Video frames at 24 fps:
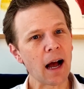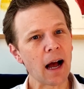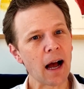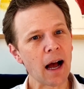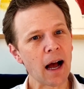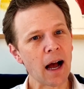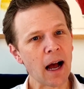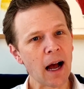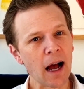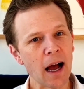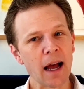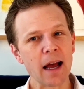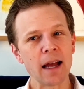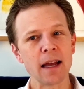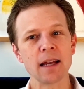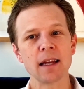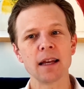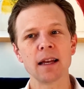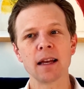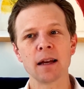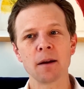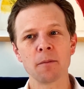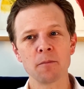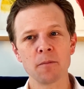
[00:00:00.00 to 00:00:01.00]
I
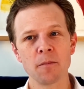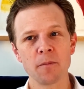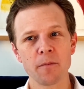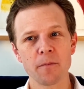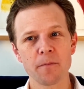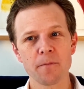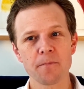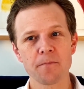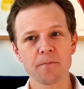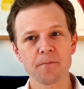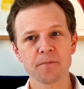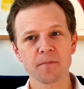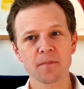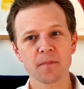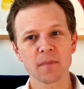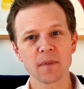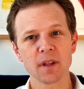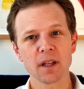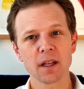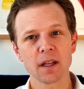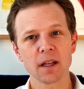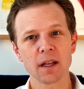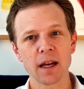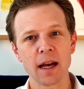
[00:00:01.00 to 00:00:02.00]
am
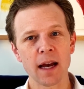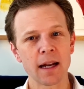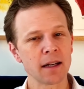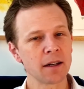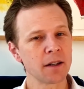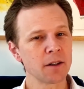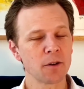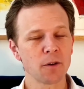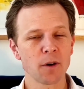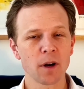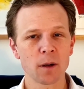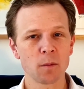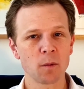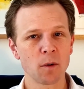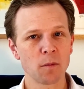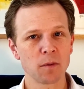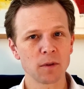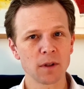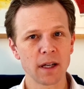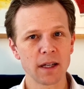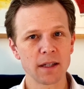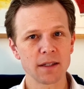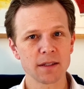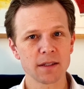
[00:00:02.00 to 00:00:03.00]
at an incredible
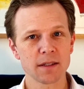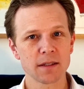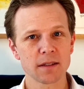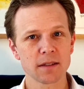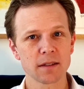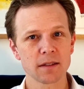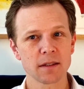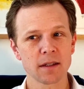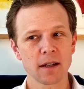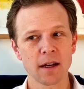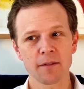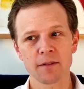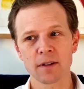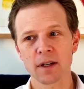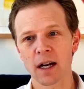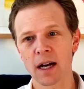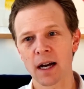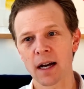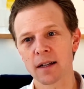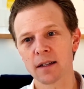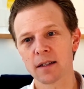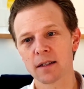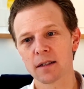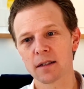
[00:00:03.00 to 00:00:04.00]
place. I'm
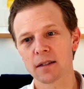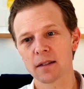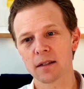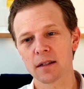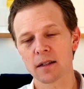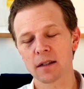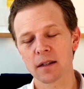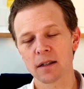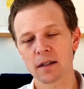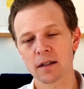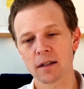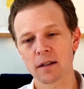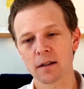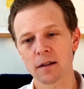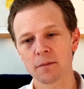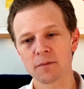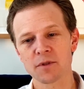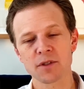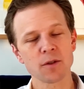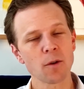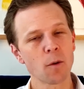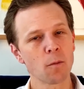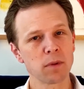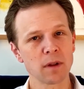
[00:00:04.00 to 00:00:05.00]

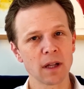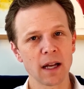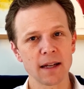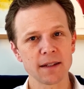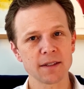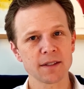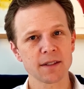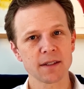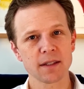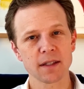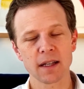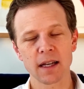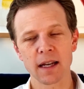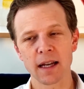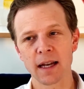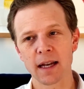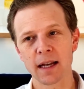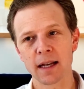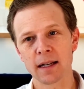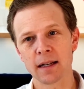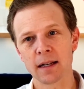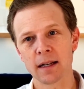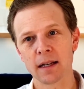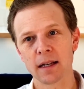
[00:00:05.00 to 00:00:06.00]
so blessed,
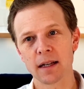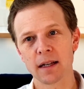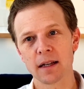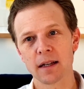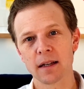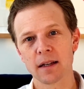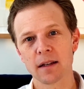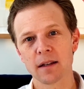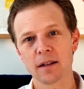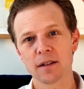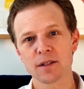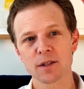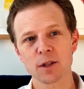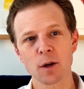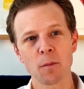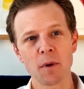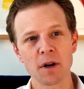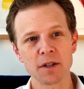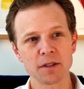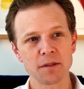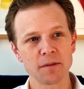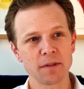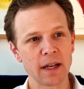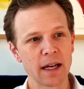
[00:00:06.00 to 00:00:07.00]
and so
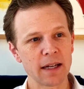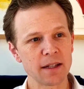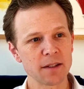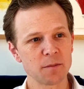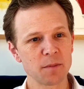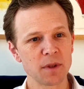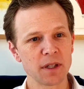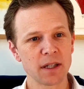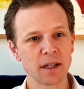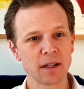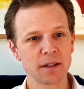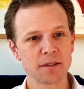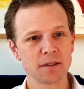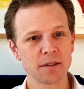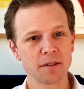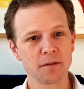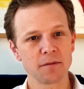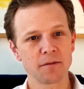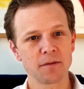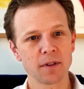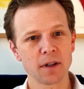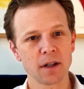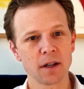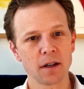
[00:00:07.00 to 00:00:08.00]
much of that is because
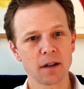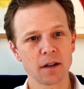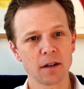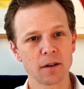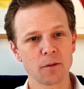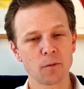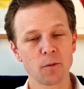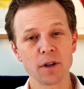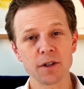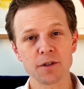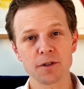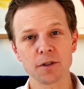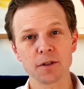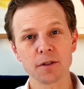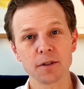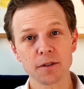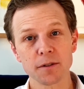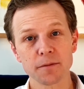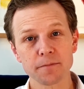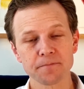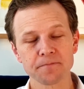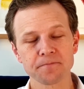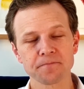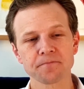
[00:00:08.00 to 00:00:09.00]
of Richard
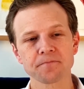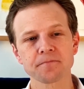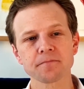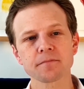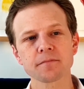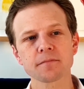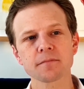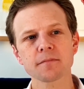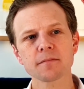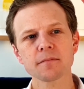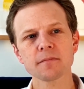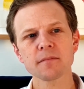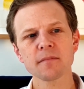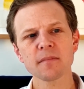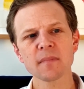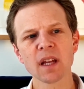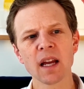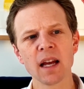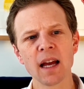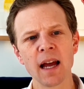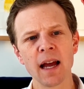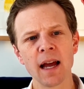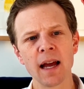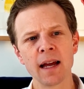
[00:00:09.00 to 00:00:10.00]

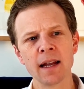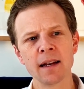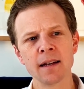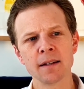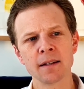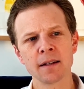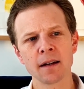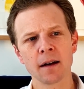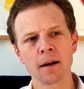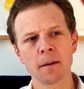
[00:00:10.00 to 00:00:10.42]
and